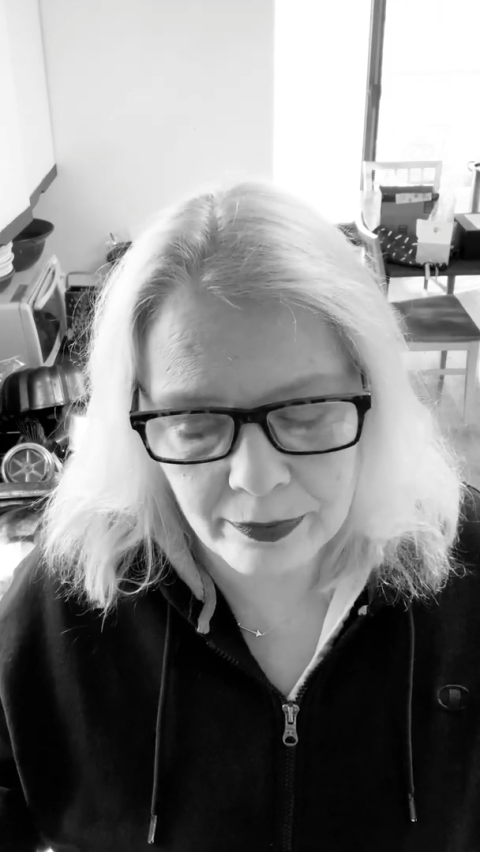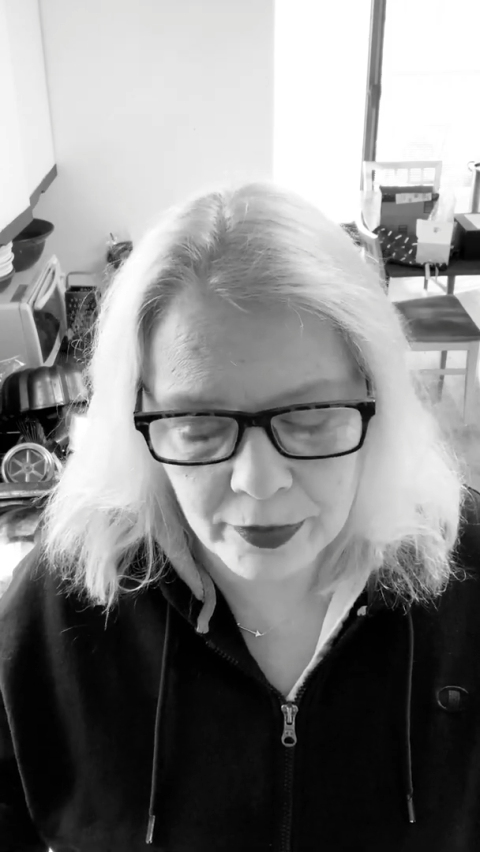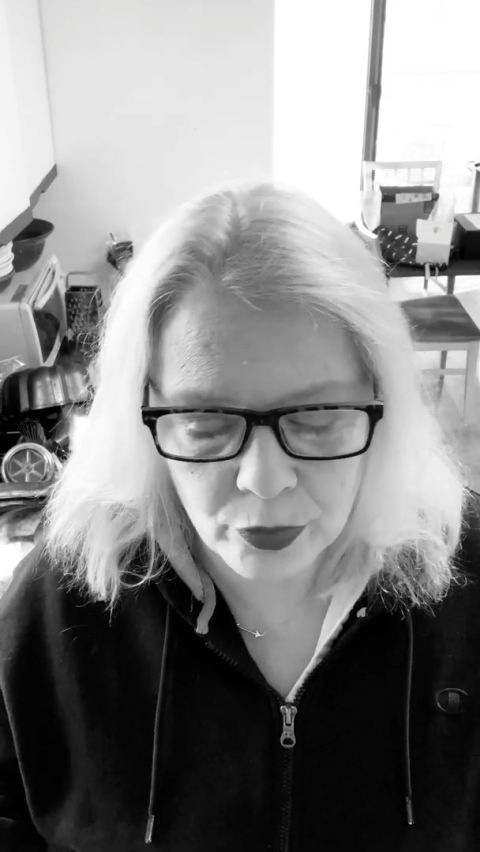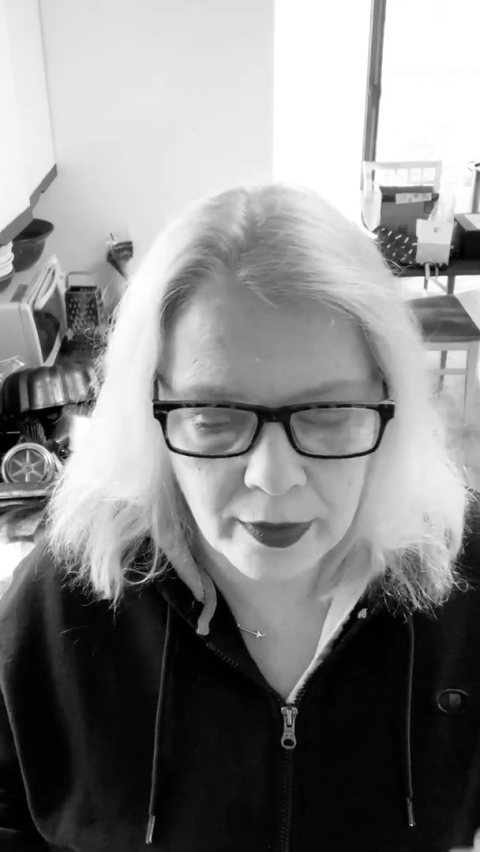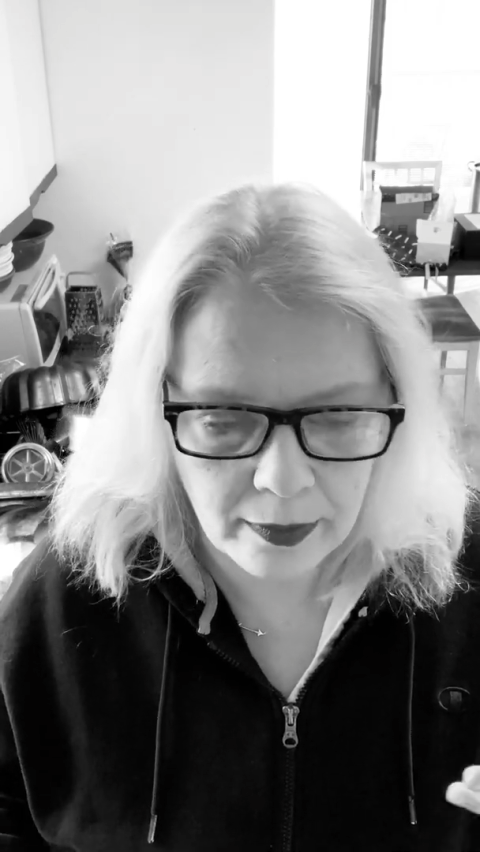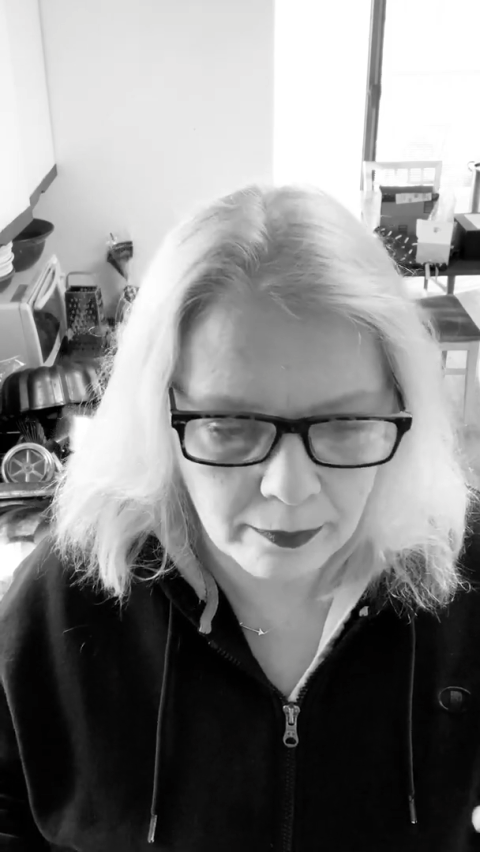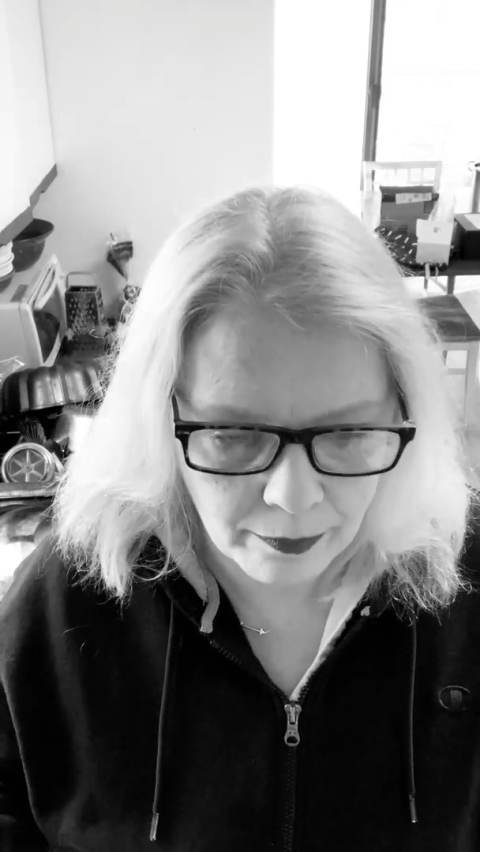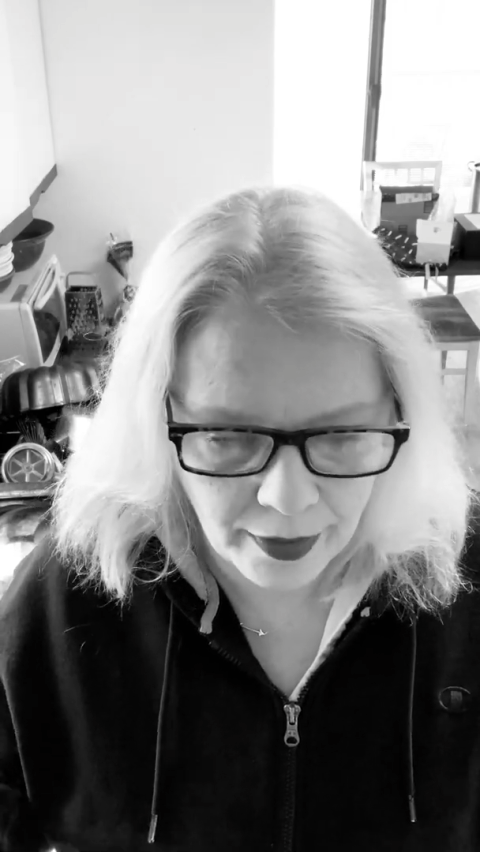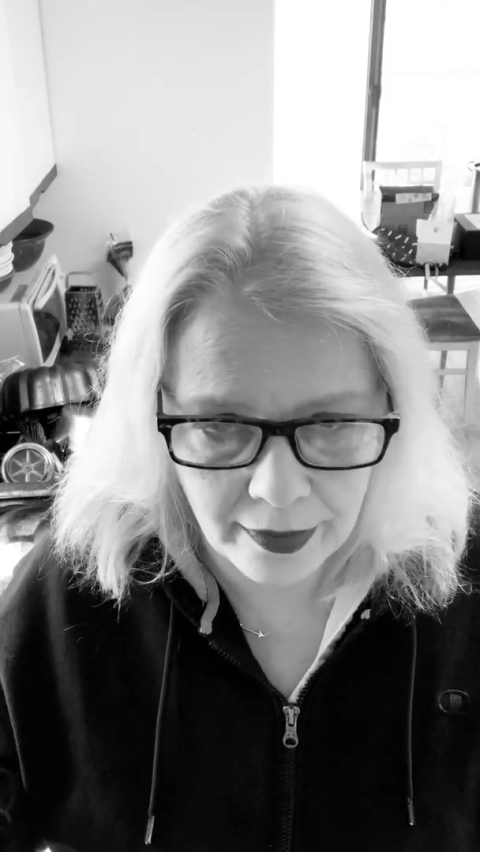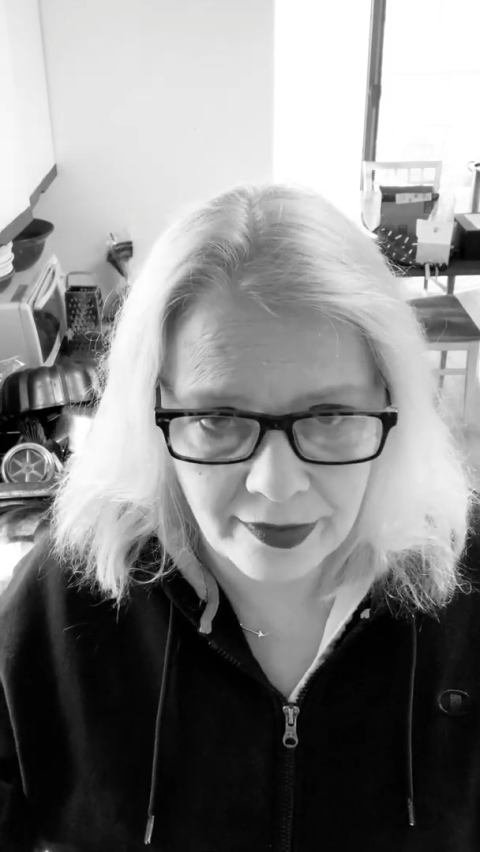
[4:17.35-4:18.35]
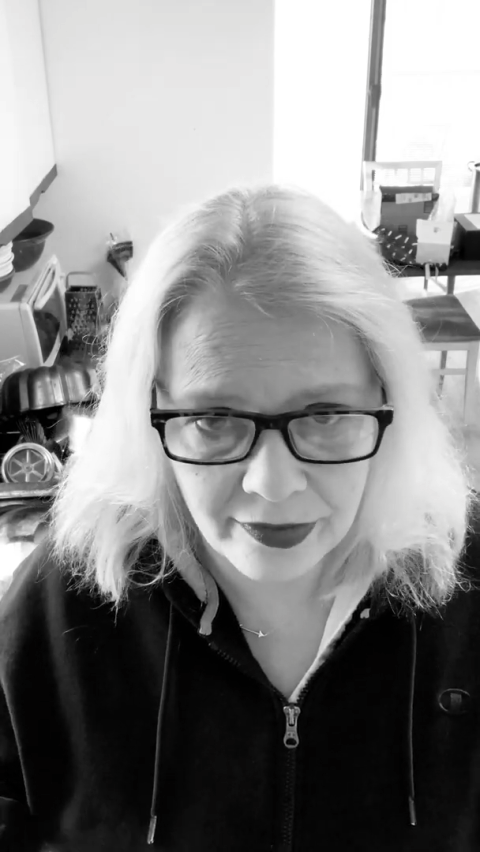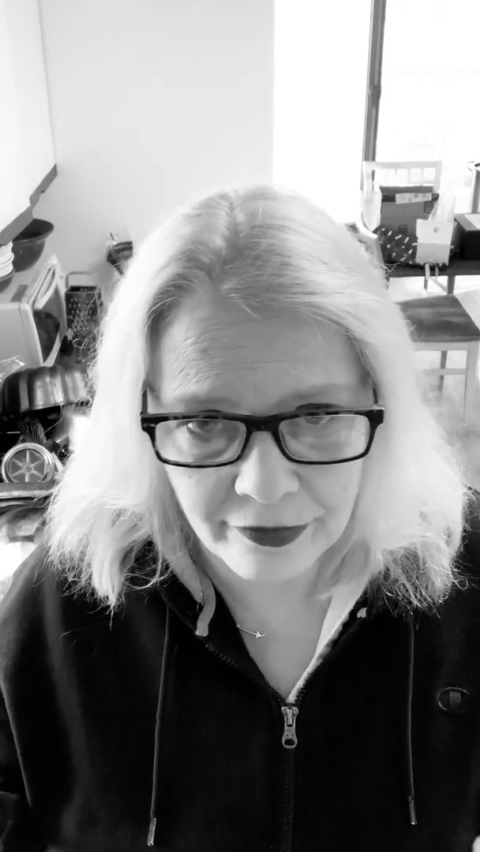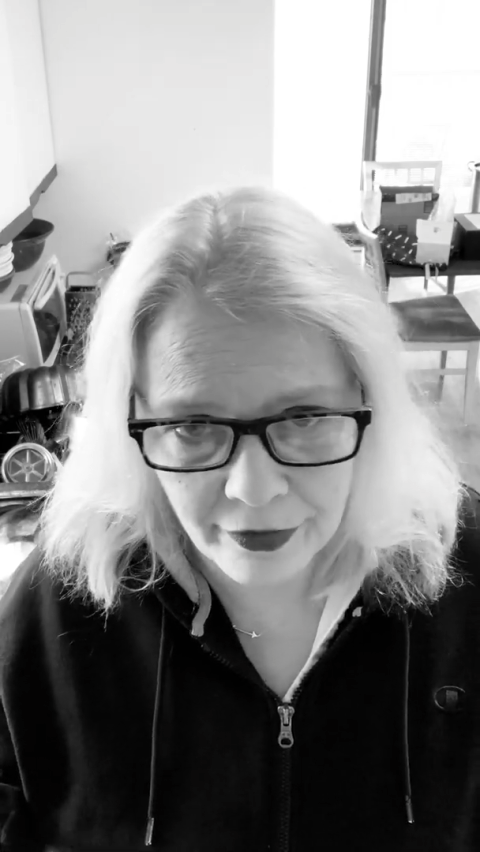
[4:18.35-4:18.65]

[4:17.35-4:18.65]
between brownies and